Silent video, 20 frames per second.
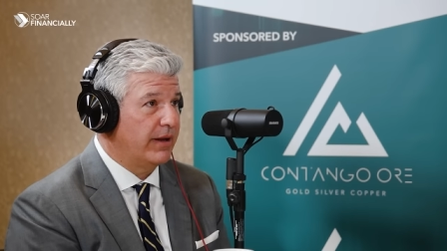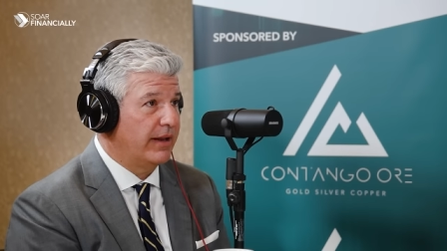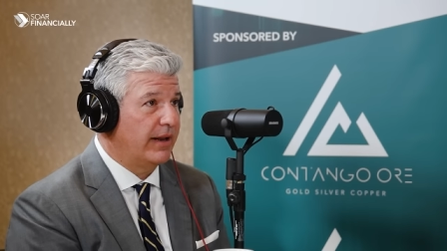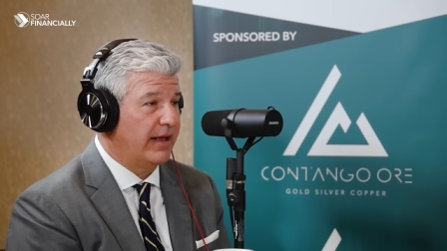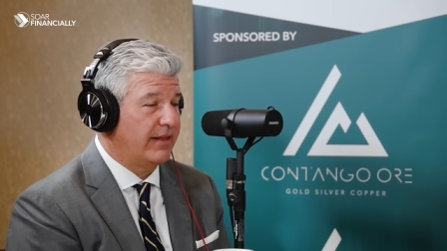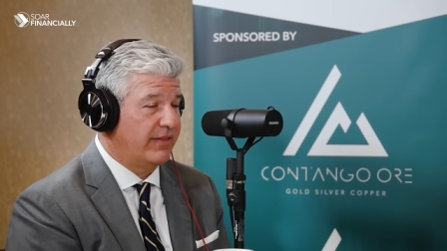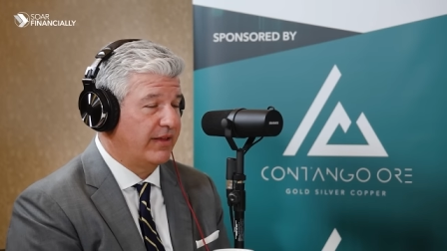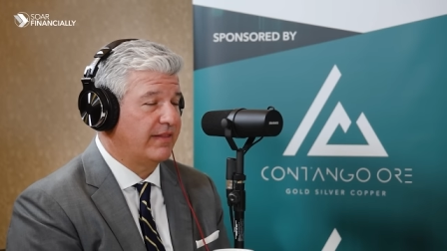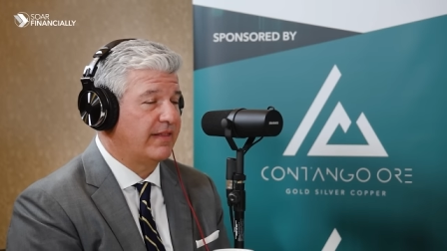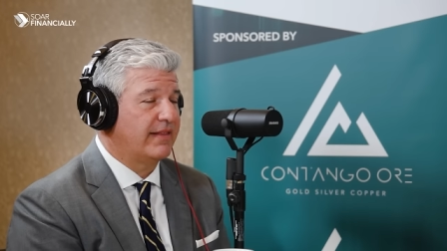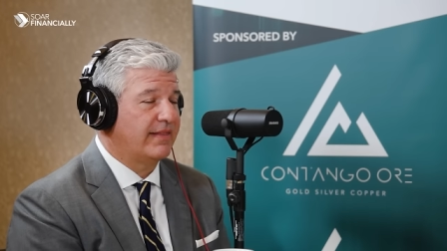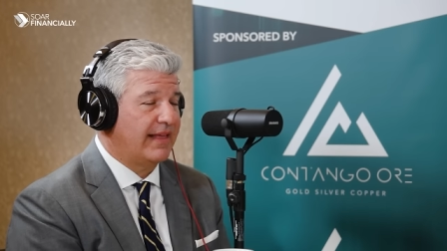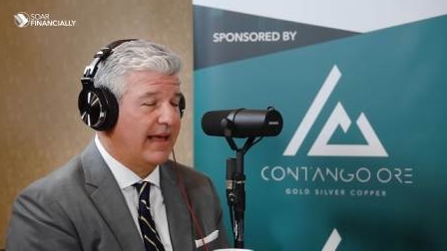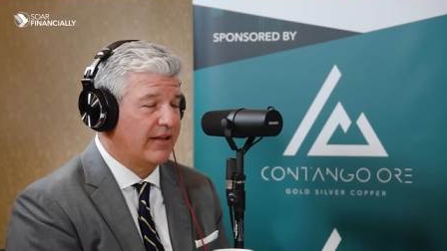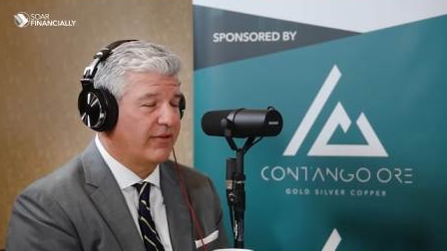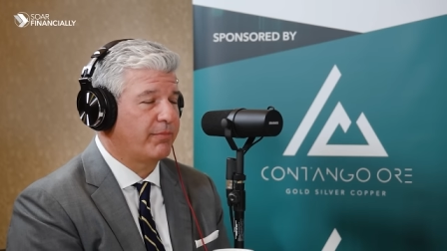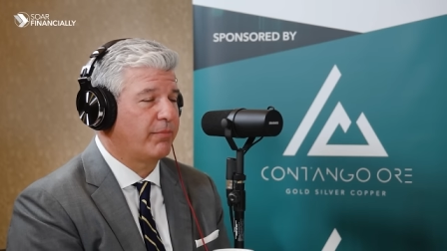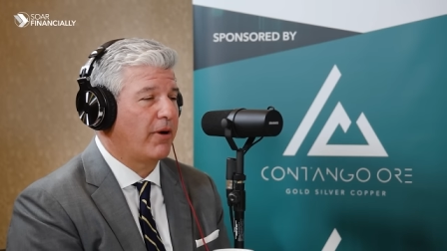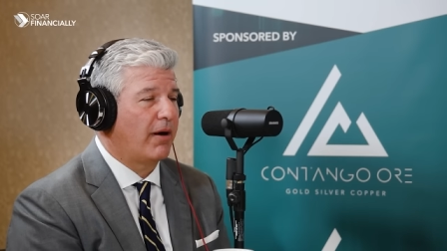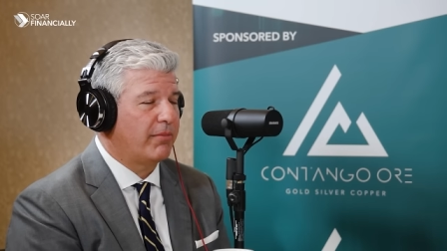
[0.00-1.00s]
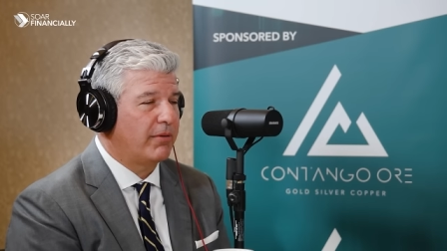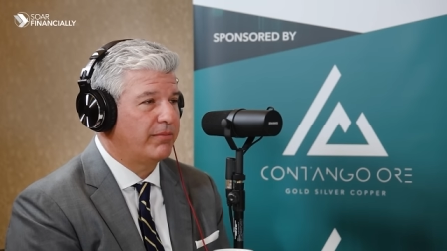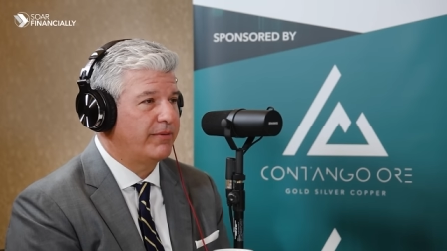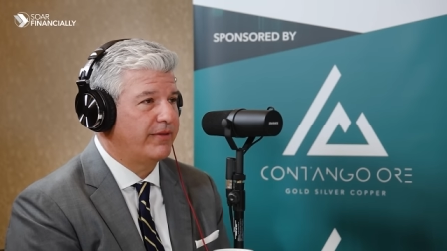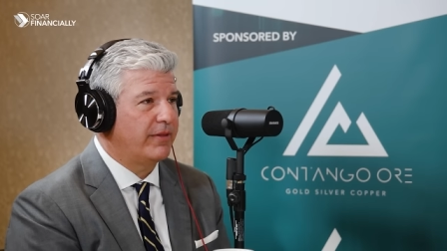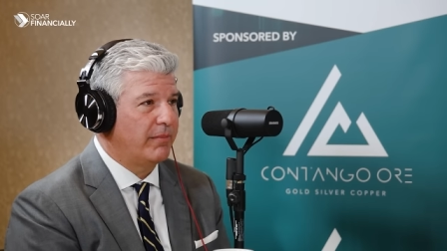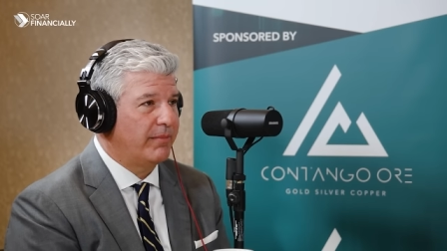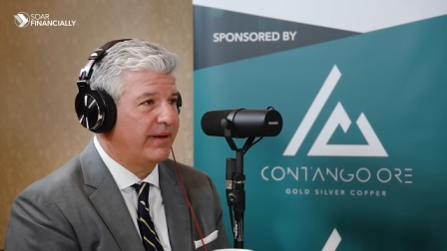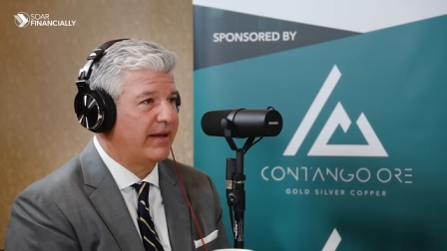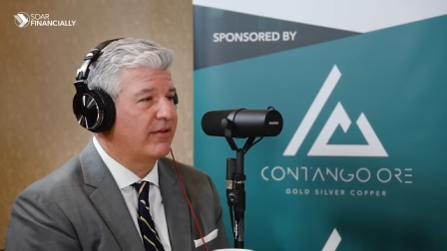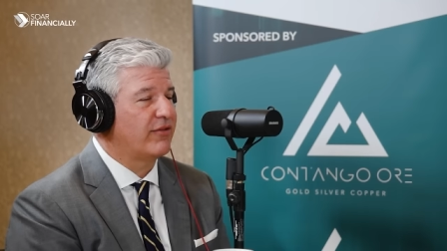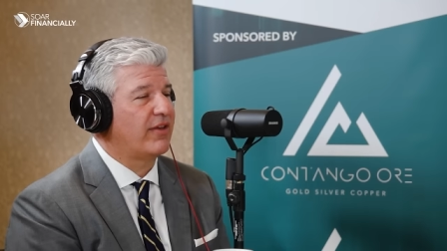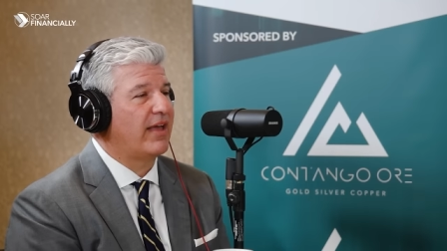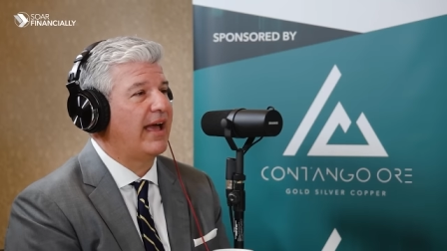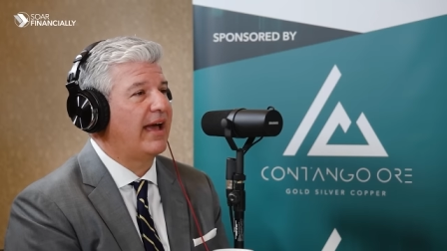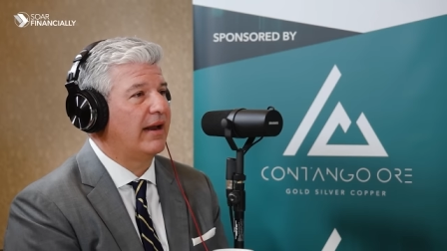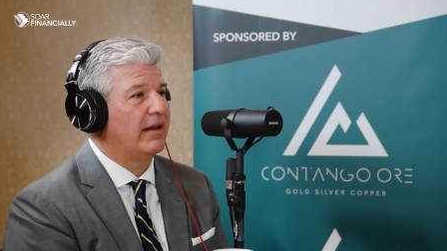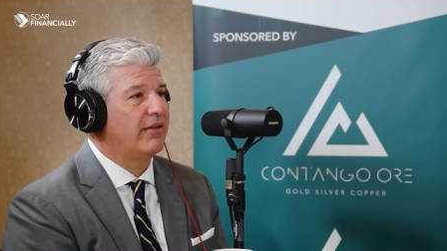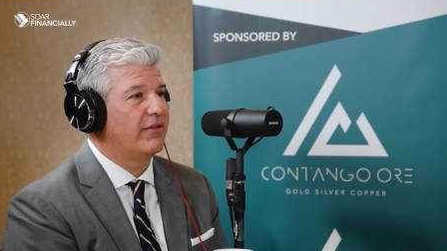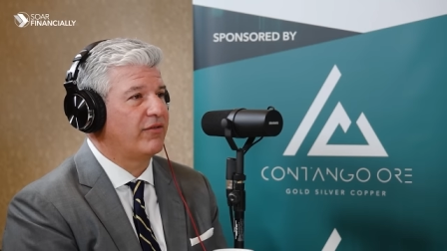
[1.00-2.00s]
And I think that that's probably the biggest
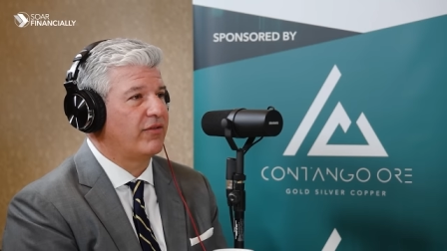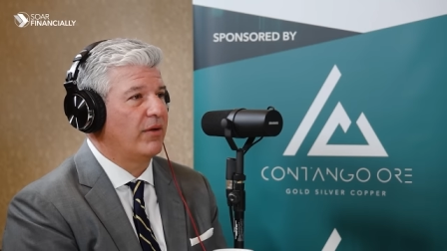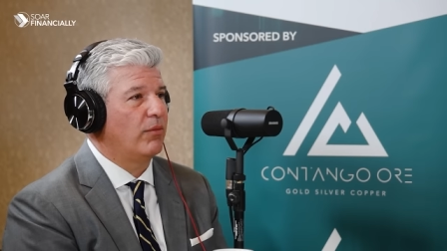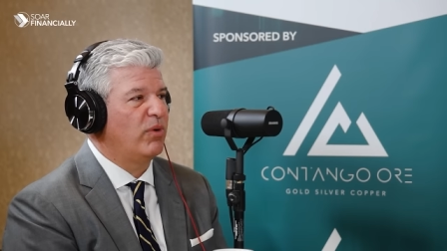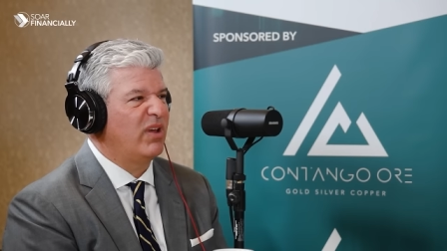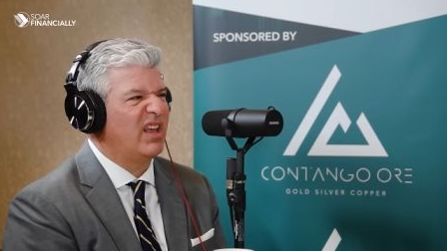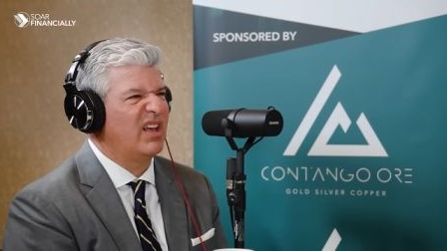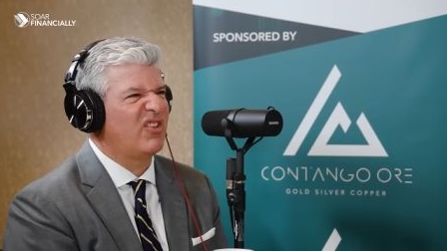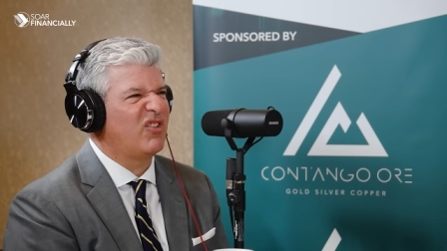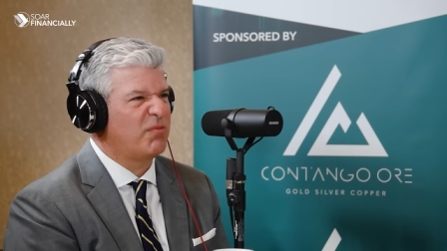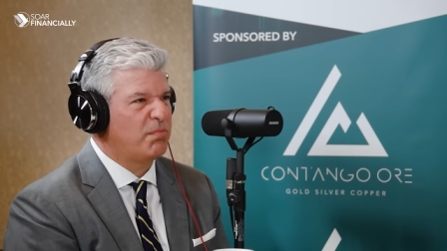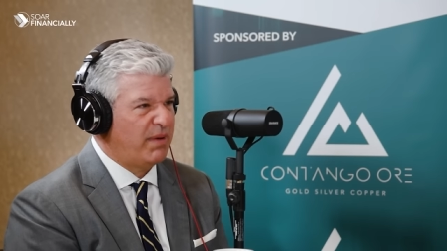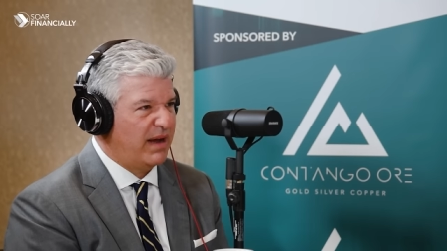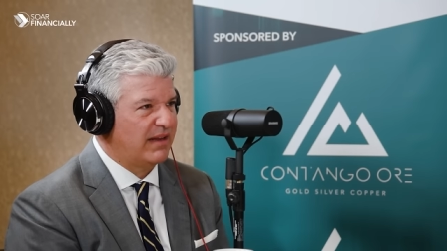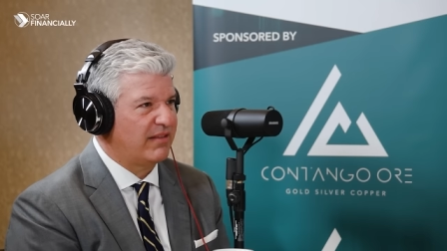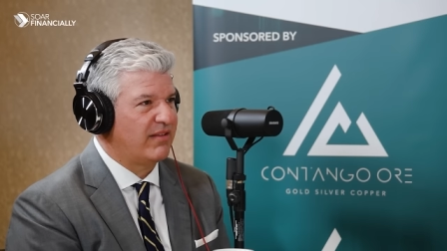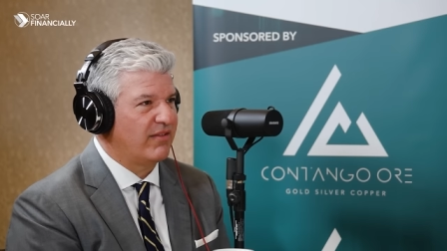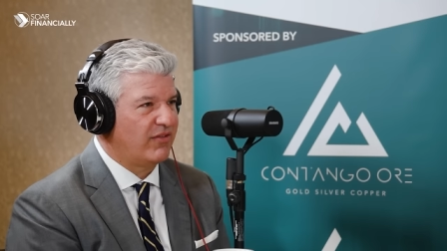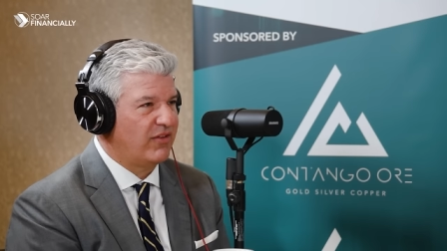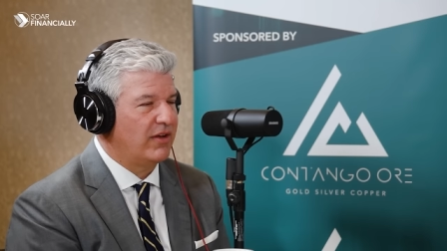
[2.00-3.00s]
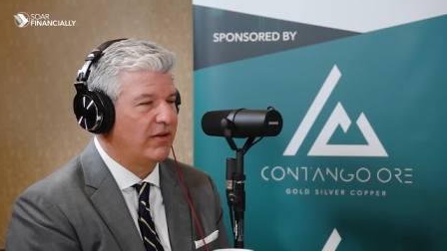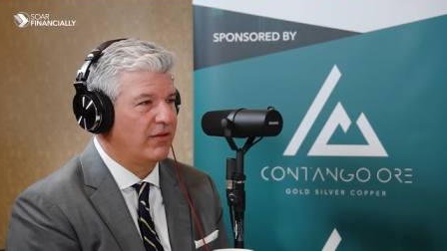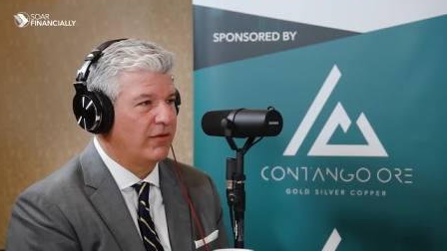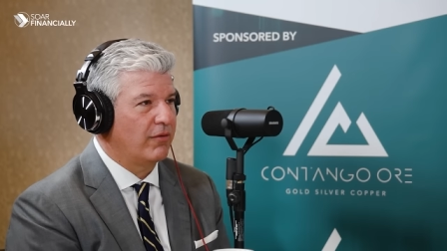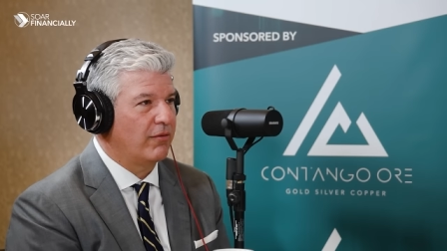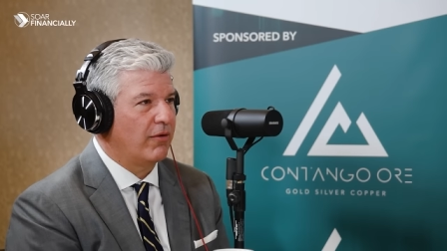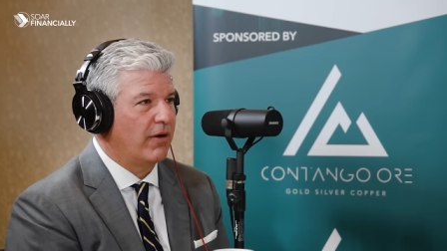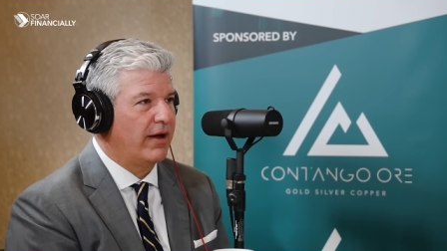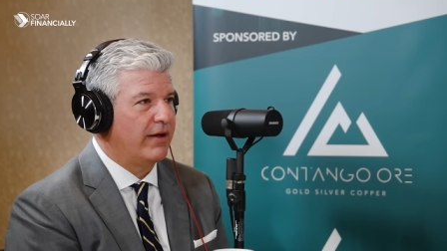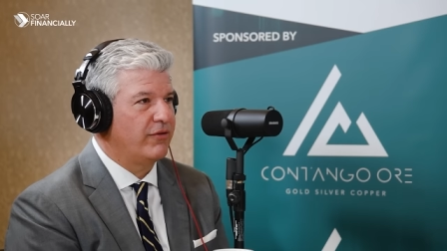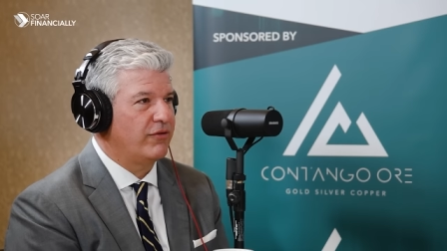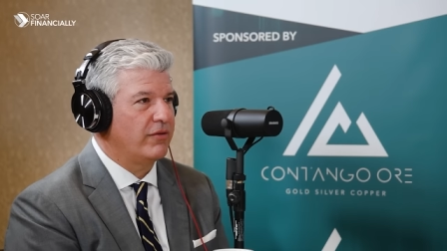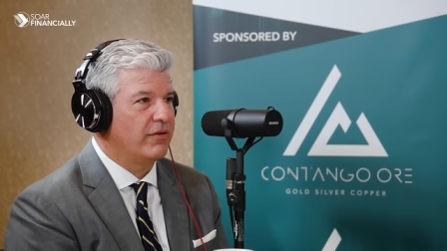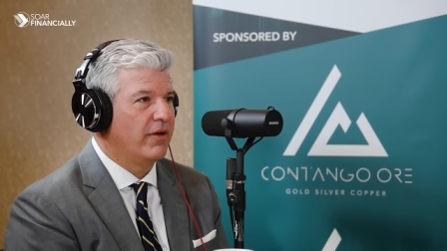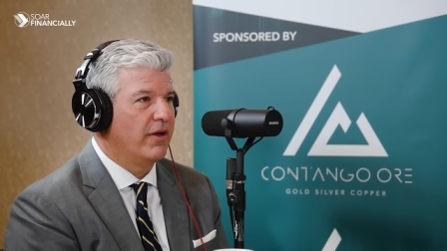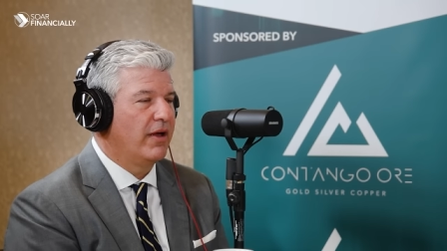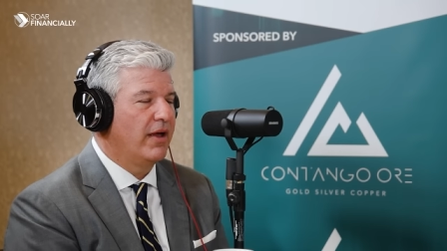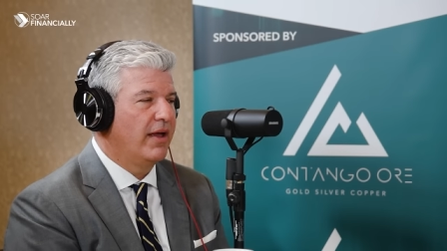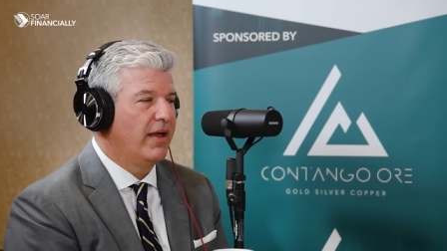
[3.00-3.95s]
catalyst that we expect to see on the horizon.